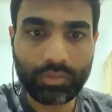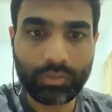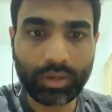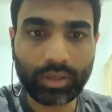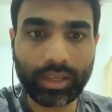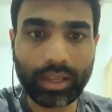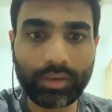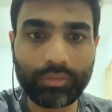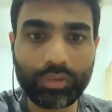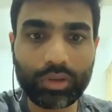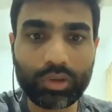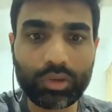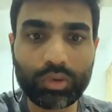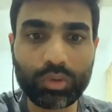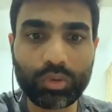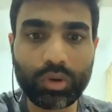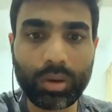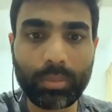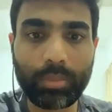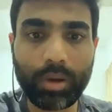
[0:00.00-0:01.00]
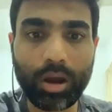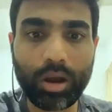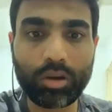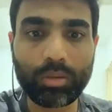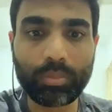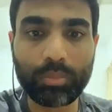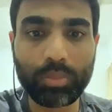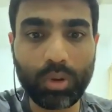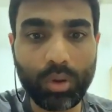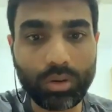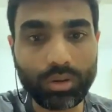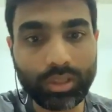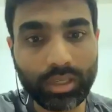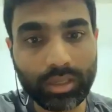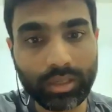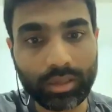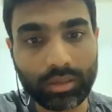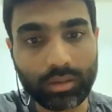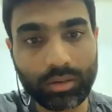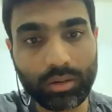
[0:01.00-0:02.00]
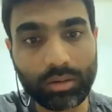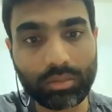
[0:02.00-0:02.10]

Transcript: What can we do about bloating?